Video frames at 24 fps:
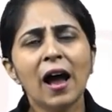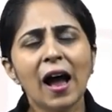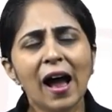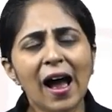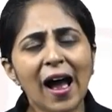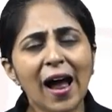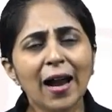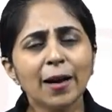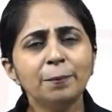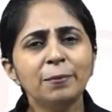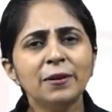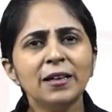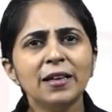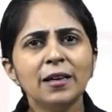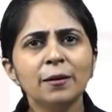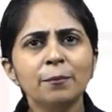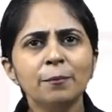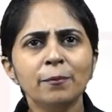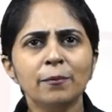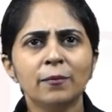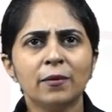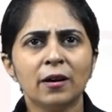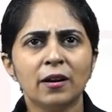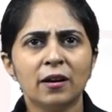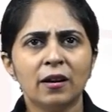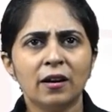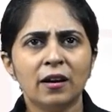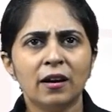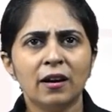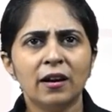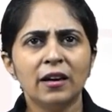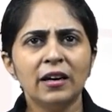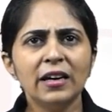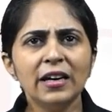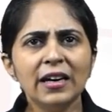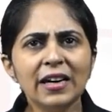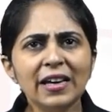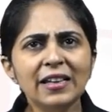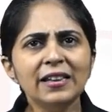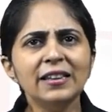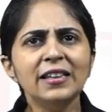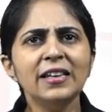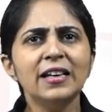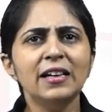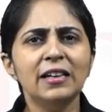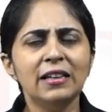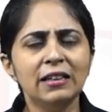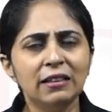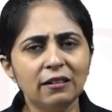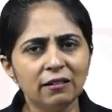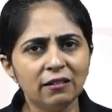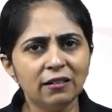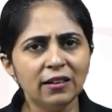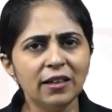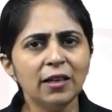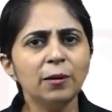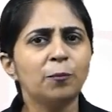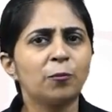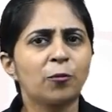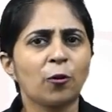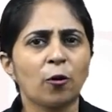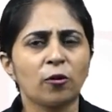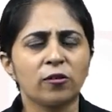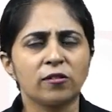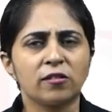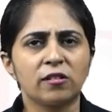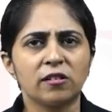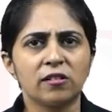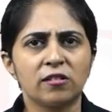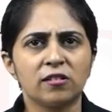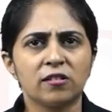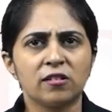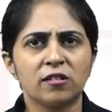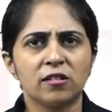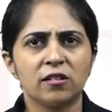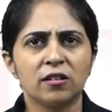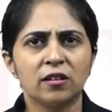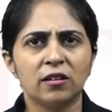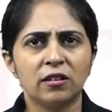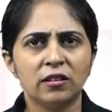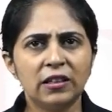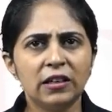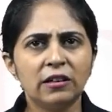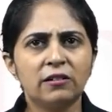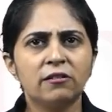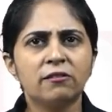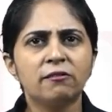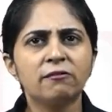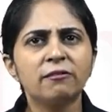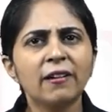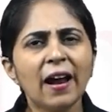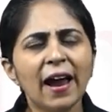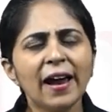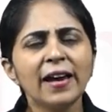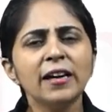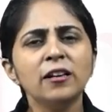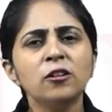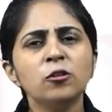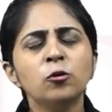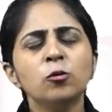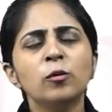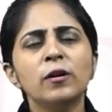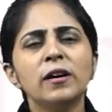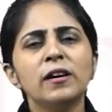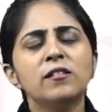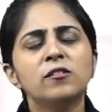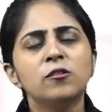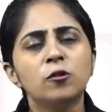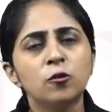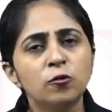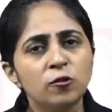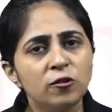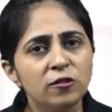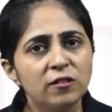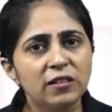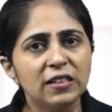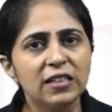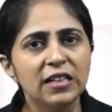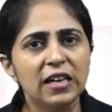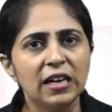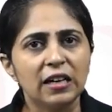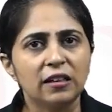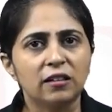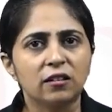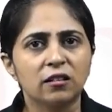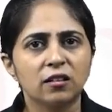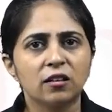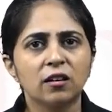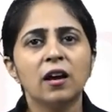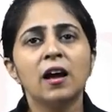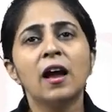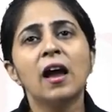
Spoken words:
RBM, in the learning process, they try to associate